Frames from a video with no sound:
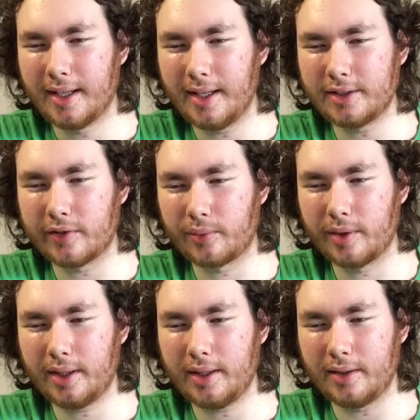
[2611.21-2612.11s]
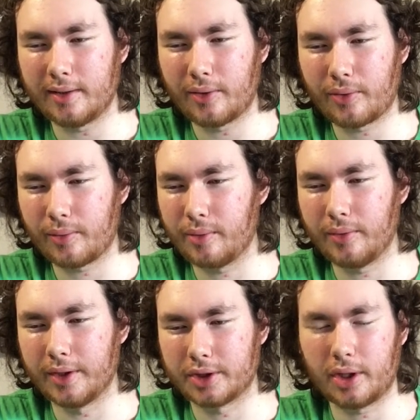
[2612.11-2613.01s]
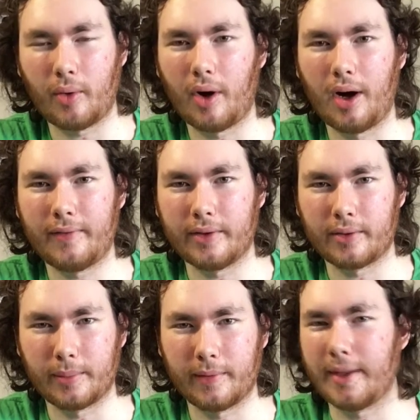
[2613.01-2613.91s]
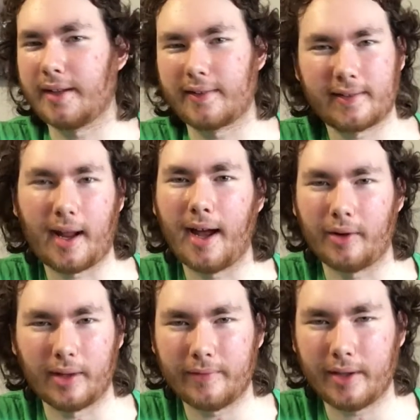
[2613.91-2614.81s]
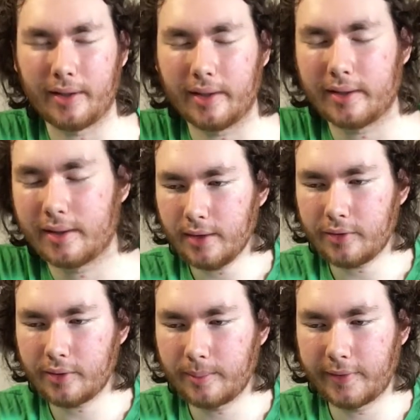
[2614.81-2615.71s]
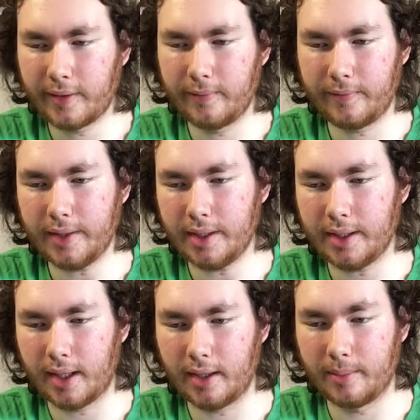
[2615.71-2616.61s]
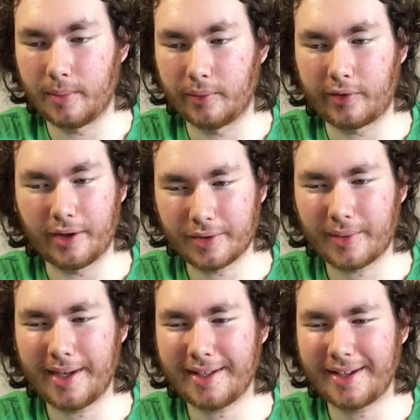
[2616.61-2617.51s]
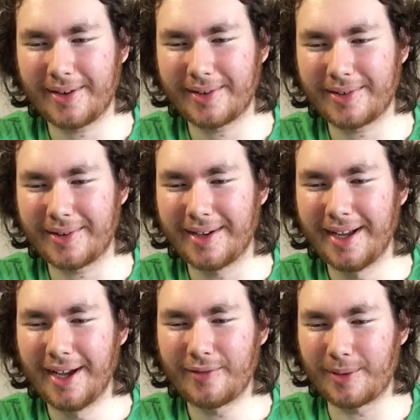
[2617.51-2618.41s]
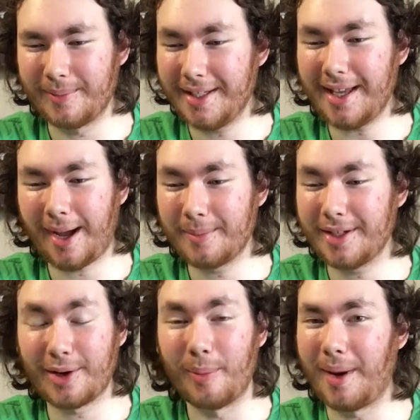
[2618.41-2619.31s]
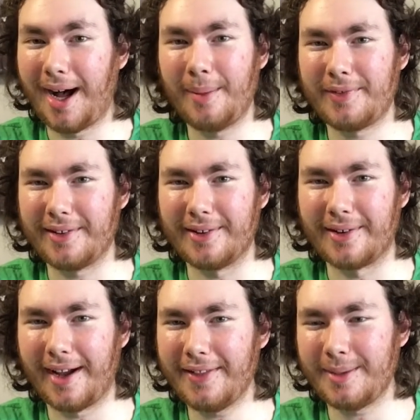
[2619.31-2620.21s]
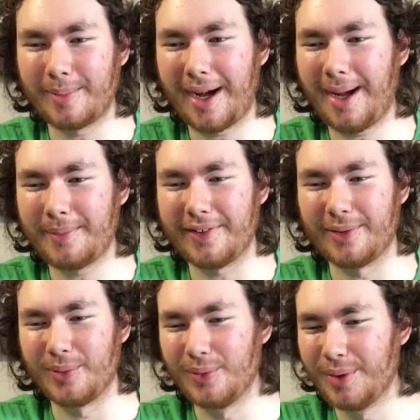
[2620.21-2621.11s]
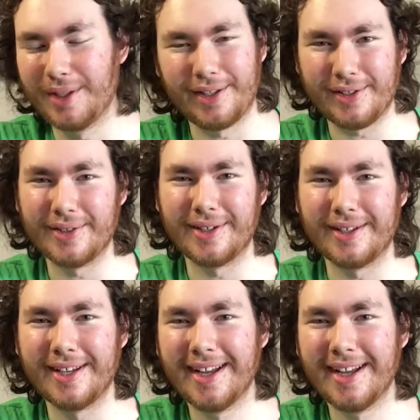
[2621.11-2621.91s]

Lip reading: it just really threw the show off in terms of like its style, I felt like. In terms of the most underrated character, for me, I'm going to go Pops here. I think Pops is really good